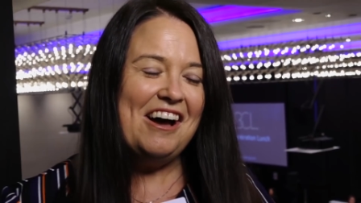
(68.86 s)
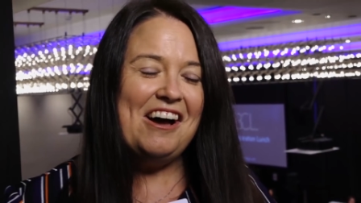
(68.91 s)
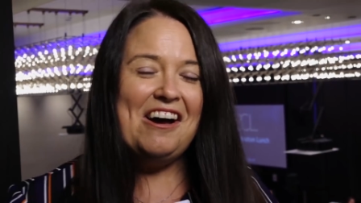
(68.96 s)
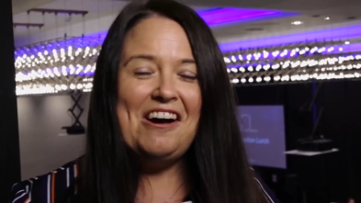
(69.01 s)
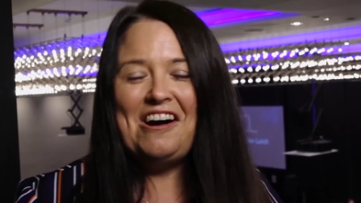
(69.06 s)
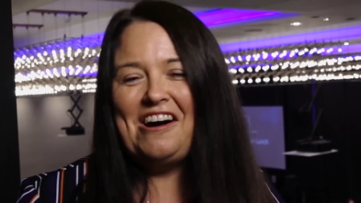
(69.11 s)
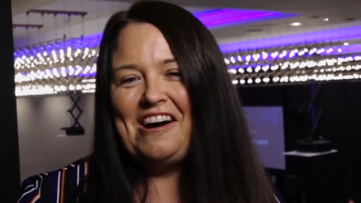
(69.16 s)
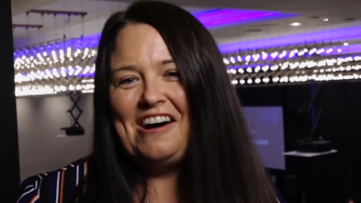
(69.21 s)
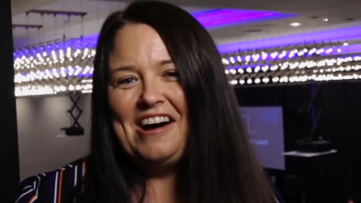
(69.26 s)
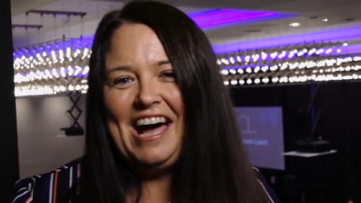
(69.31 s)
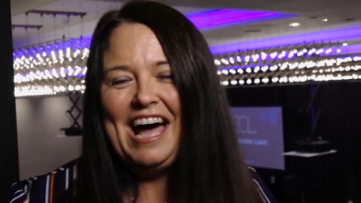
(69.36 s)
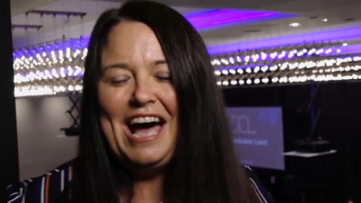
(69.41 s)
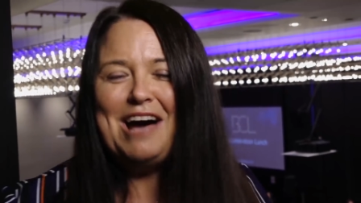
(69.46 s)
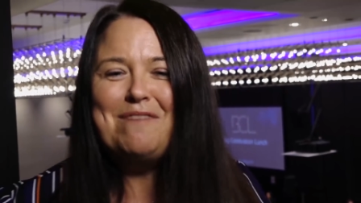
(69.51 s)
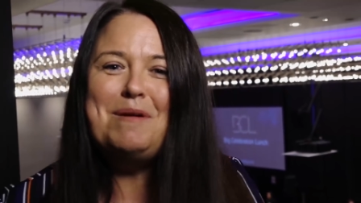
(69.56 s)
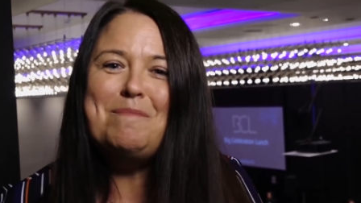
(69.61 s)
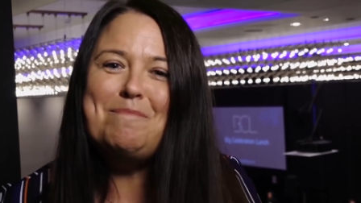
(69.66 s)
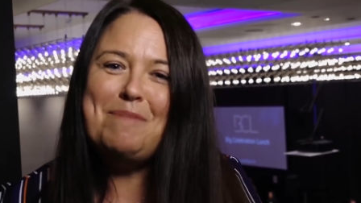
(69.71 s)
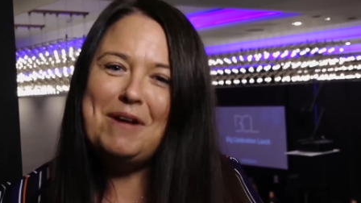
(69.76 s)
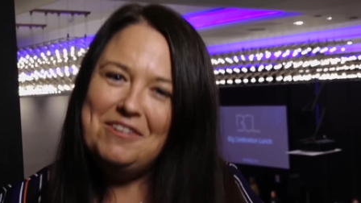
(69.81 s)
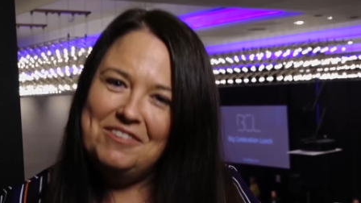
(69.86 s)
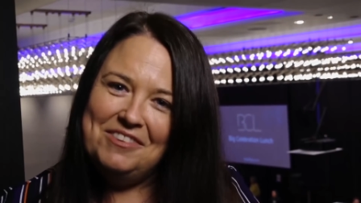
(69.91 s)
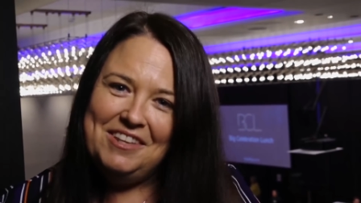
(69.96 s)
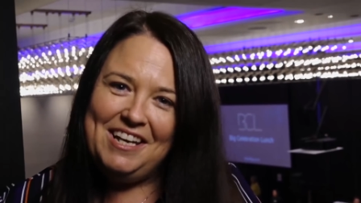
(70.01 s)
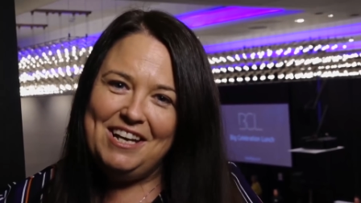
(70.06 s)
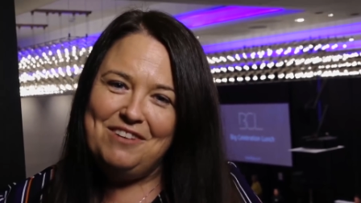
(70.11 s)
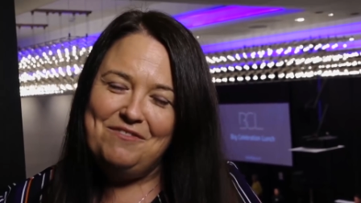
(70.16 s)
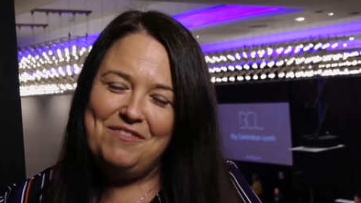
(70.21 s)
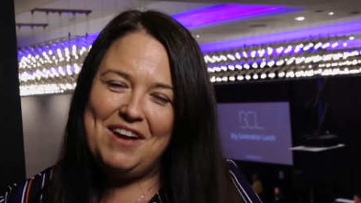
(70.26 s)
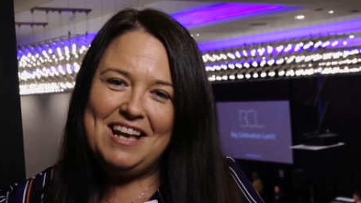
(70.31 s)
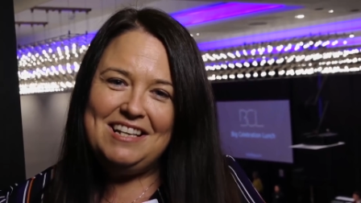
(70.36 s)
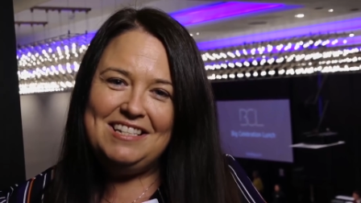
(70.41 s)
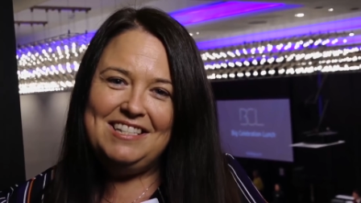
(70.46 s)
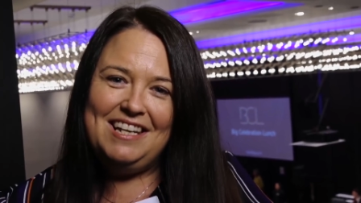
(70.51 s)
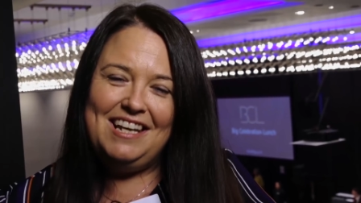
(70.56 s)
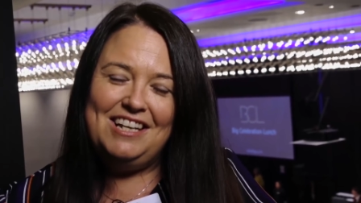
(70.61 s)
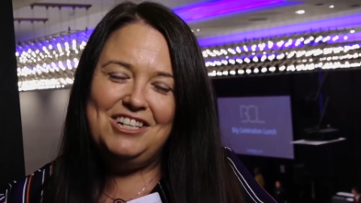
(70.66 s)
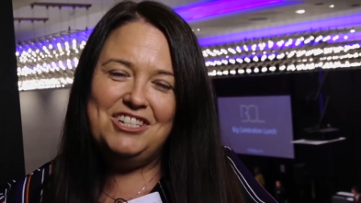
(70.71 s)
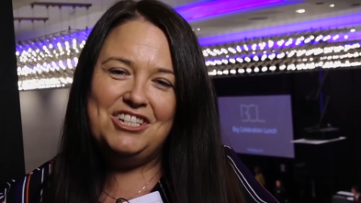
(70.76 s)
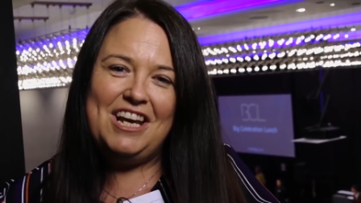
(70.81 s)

Oh, happy birthday, Advantage.